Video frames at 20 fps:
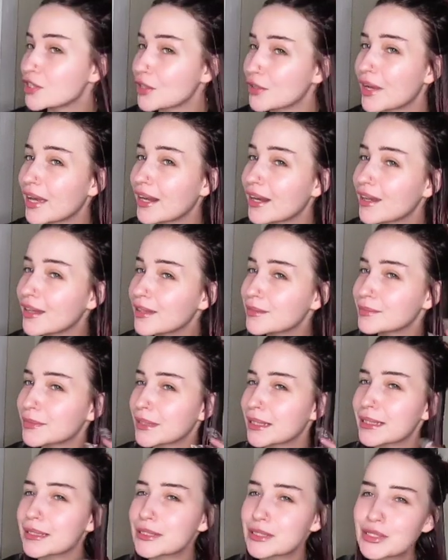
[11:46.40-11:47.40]
you get it?
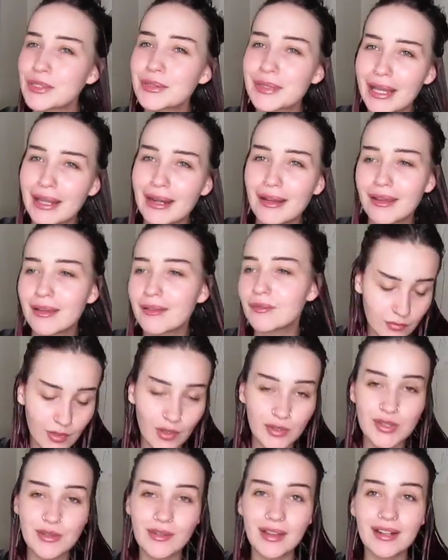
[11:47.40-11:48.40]
Like, do you get it?
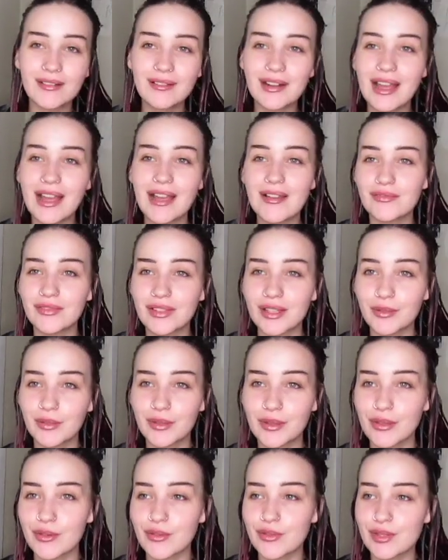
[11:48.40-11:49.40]
Also, I don't have like
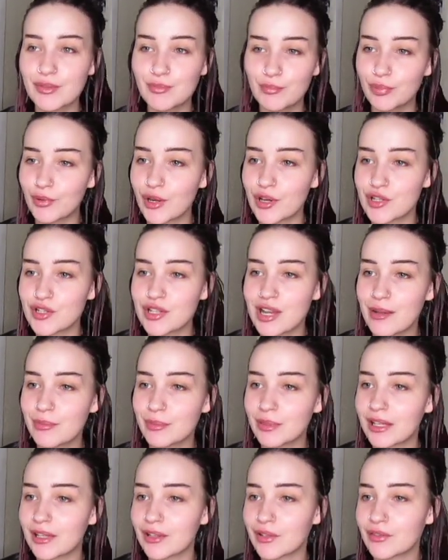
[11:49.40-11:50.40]
one of those brush
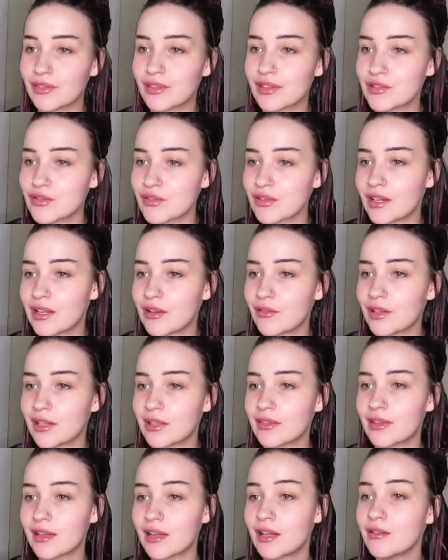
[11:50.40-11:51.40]
applicator things right now or
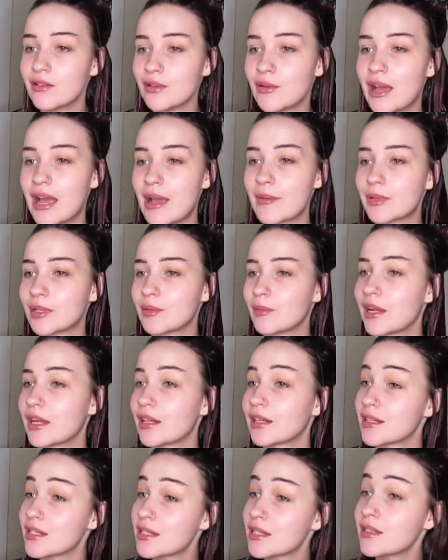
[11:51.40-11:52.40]
anything. I don't know what happened to
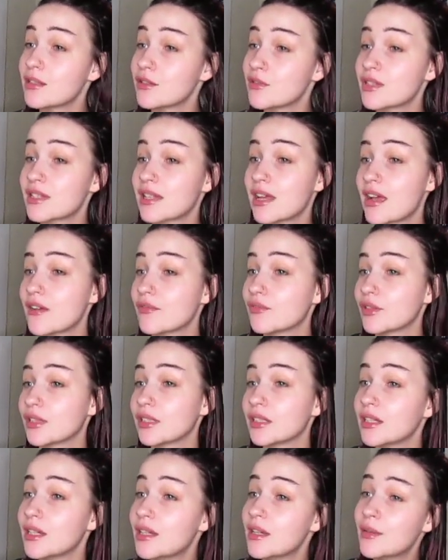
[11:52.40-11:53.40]
mine. I did used to have one,
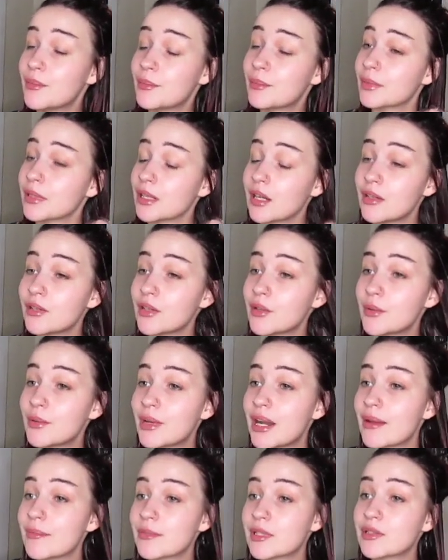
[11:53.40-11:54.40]
but I don't know
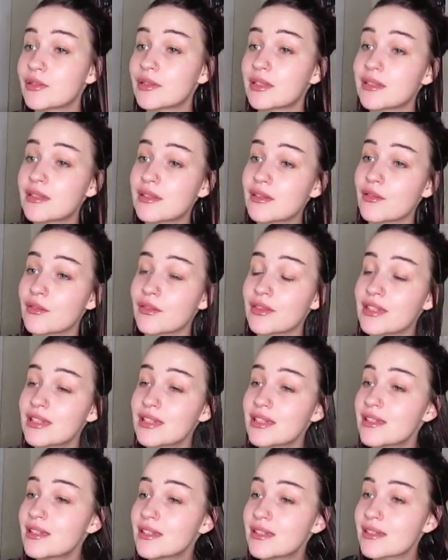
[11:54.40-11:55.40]
what happened to it. So this
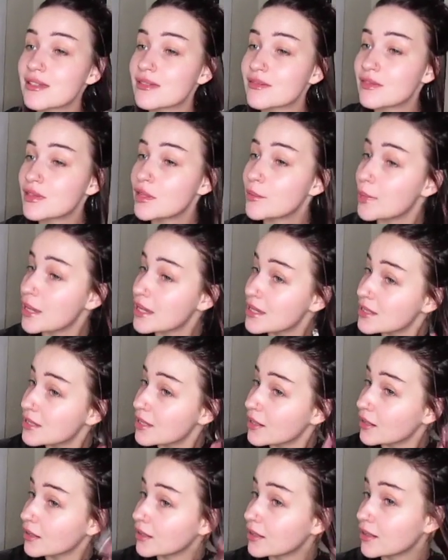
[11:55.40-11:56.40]
is the best
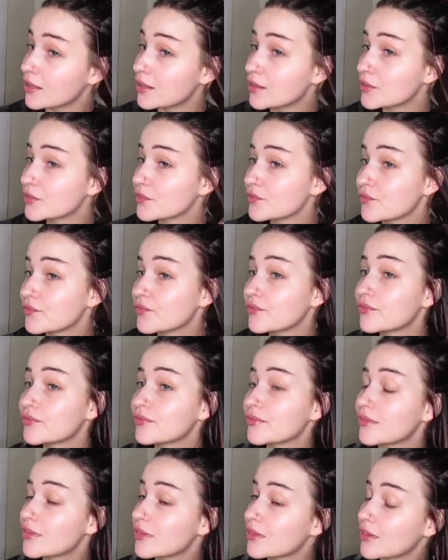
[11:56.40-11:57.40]
technique
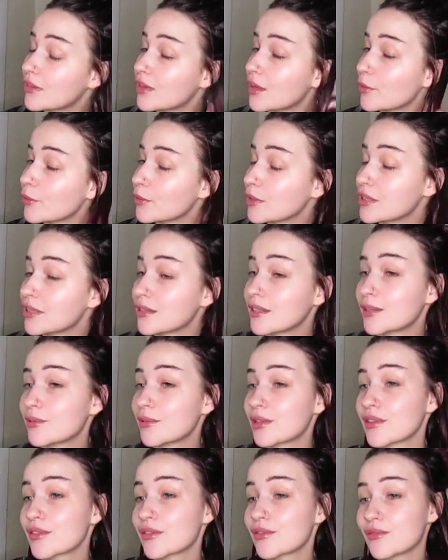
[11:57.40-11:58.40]
that we're dealing
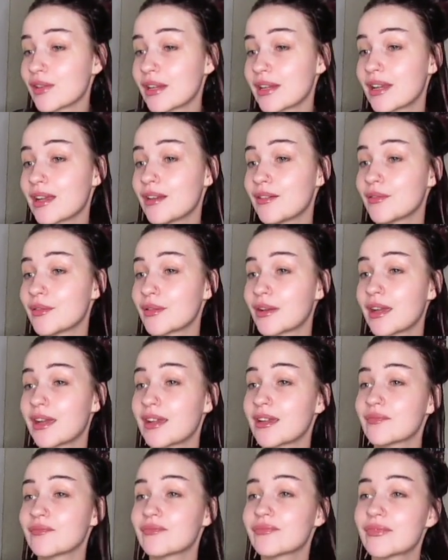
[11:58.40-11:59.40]
with right now,
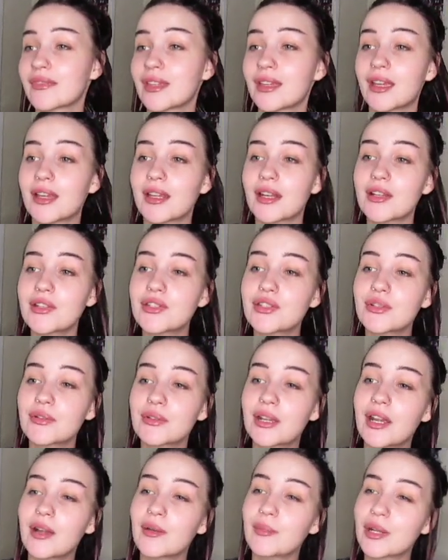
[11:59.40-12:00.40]
okay? And I just
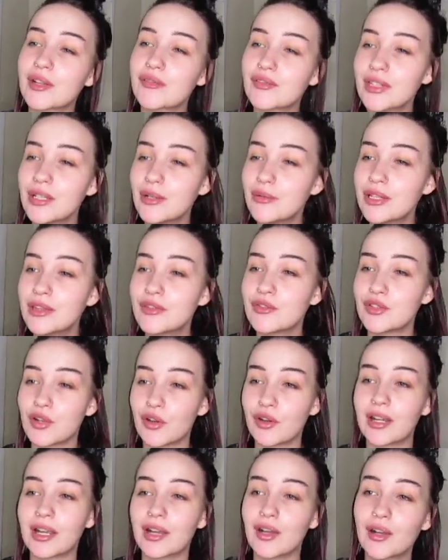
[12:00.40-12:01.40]
don't care. But I feel like with
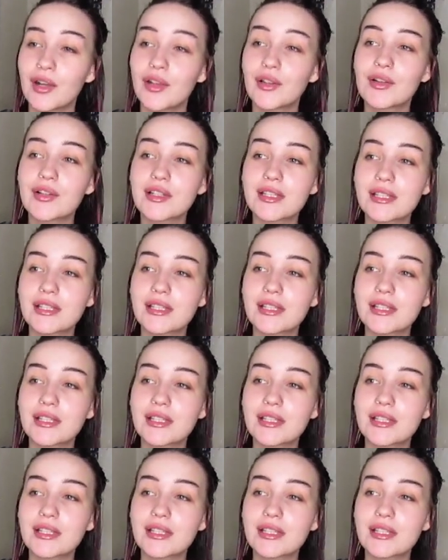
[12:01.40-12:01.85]
dark hair colors,